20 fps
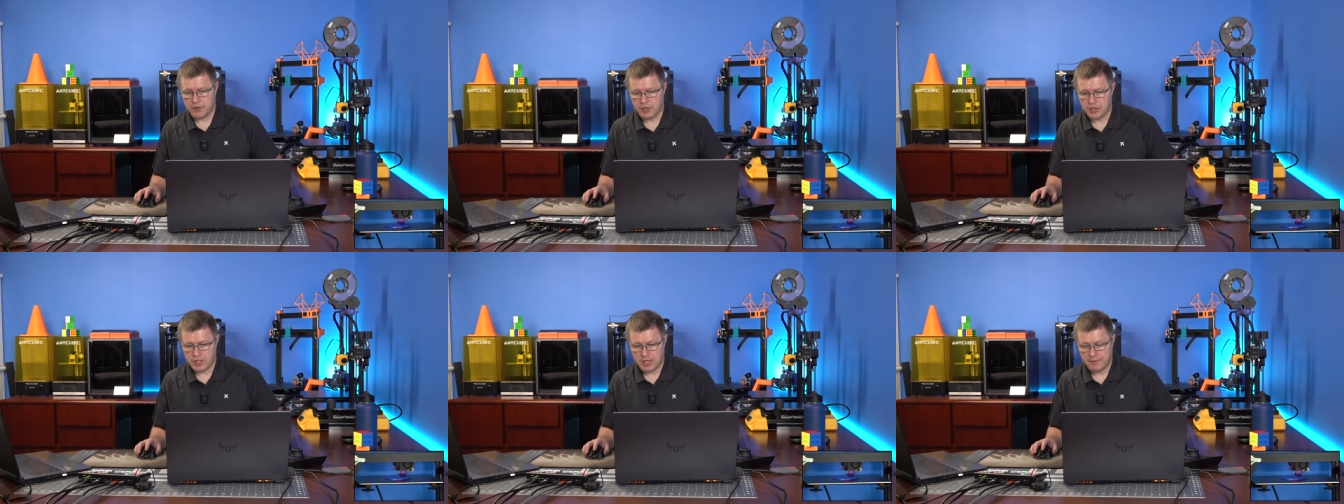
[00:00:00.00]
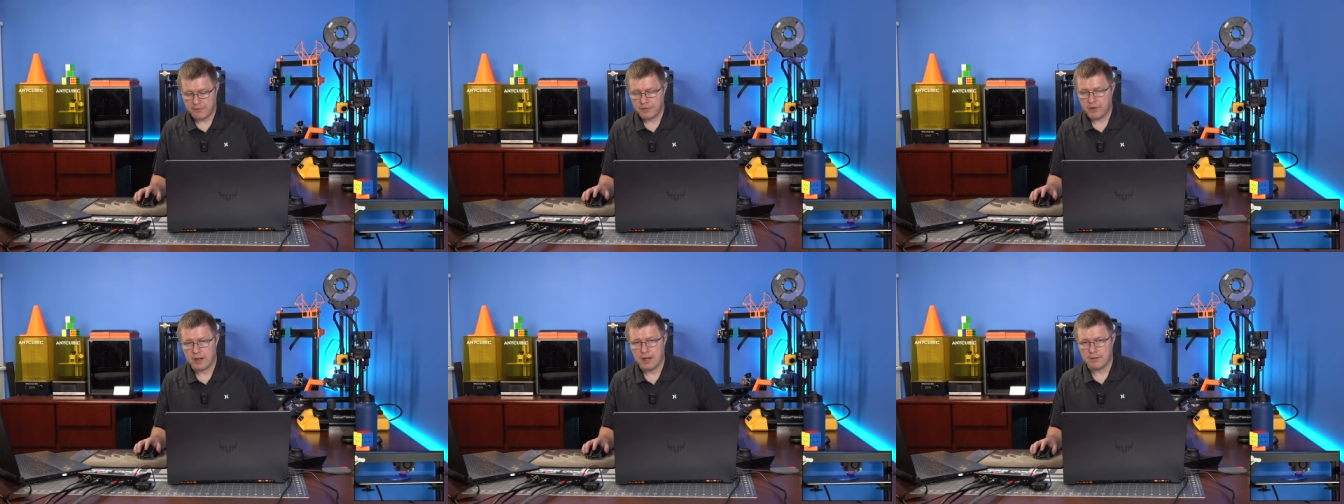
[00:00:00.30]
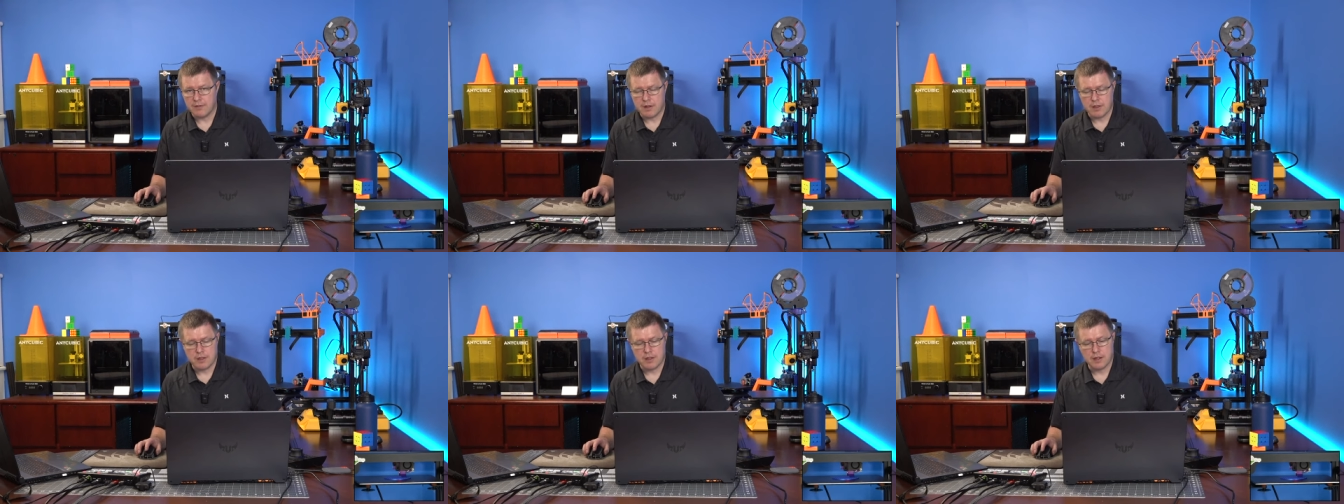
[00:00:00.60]
chamfer
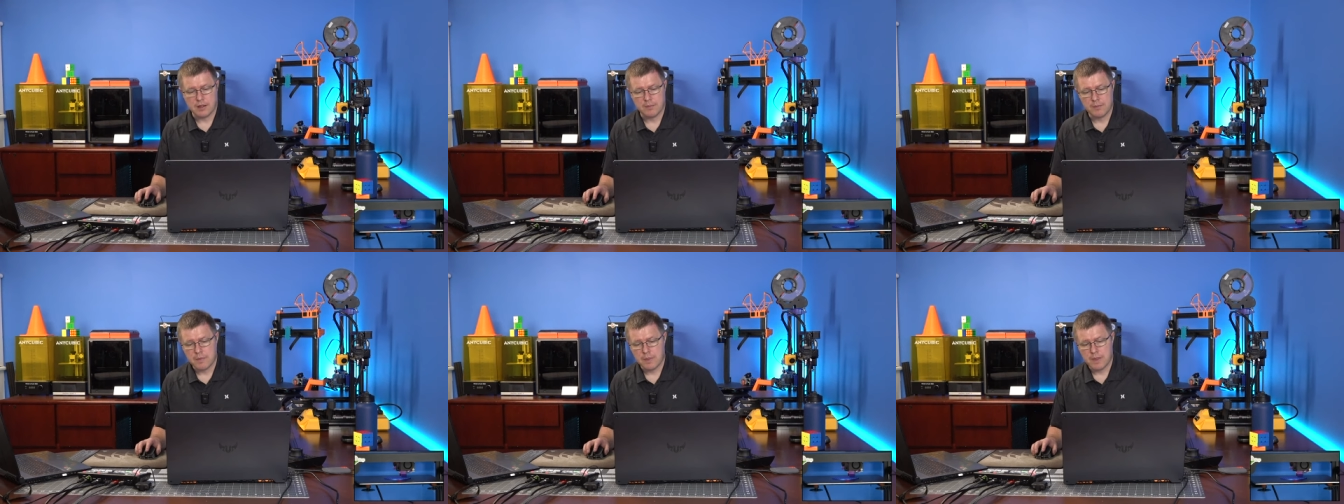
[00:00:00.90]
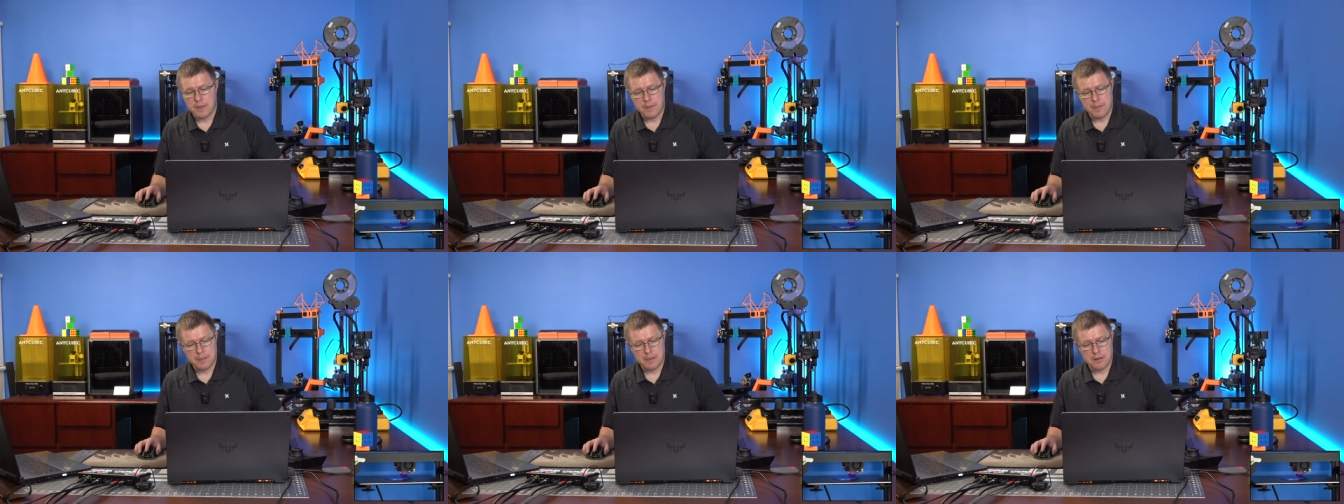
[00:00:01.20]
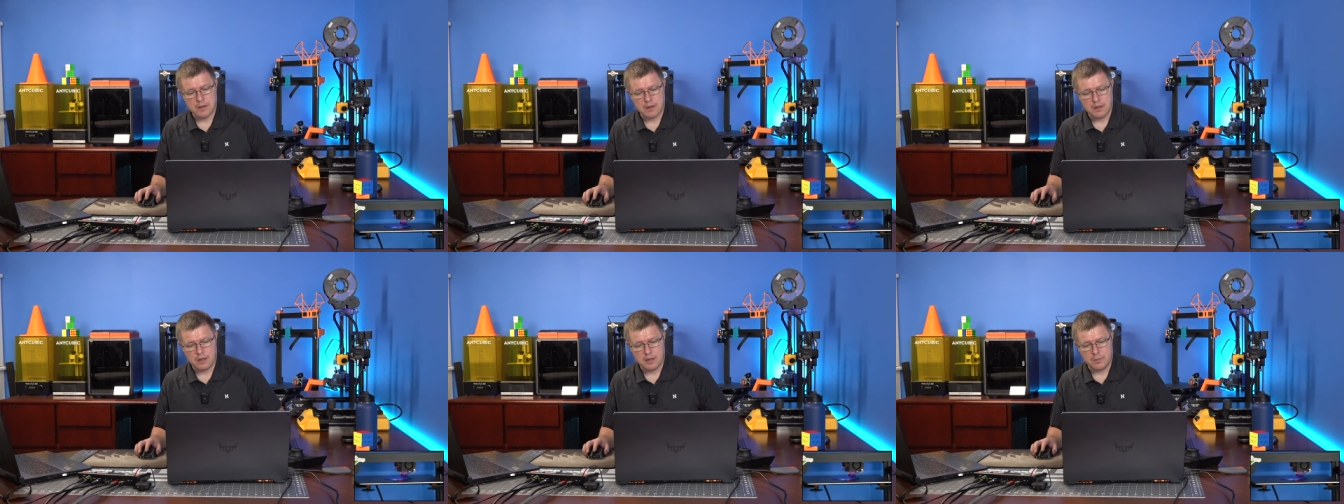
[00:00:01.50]
everything.
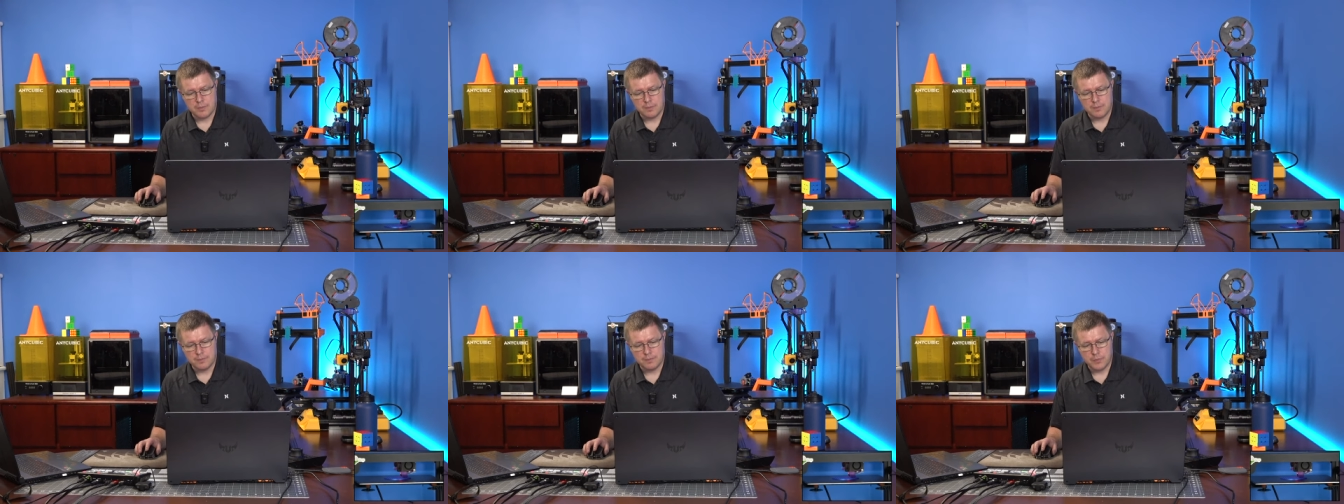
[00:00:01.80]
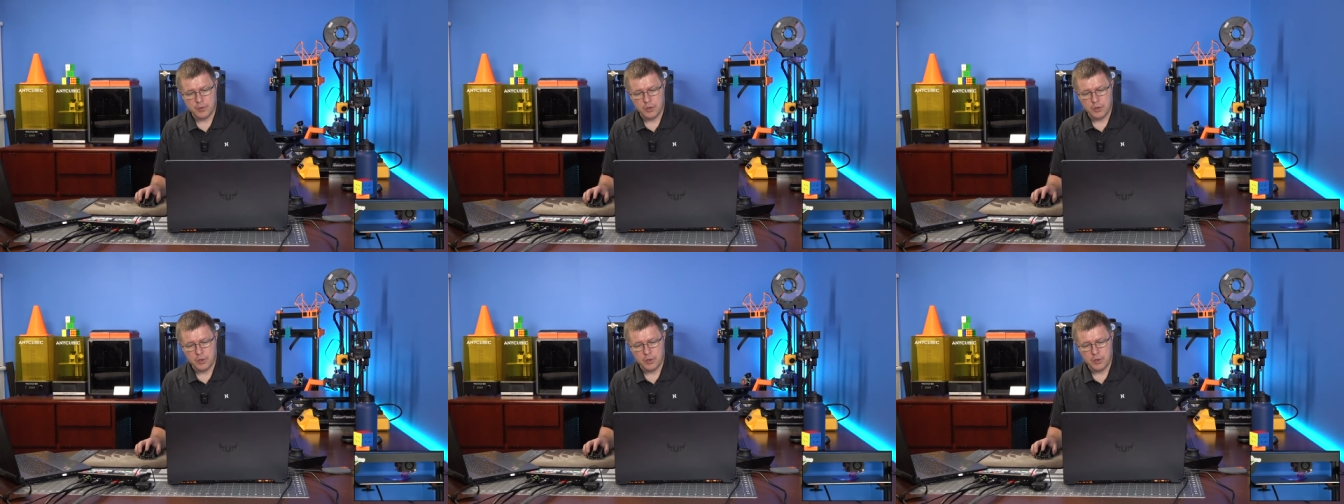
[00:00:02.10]
Um,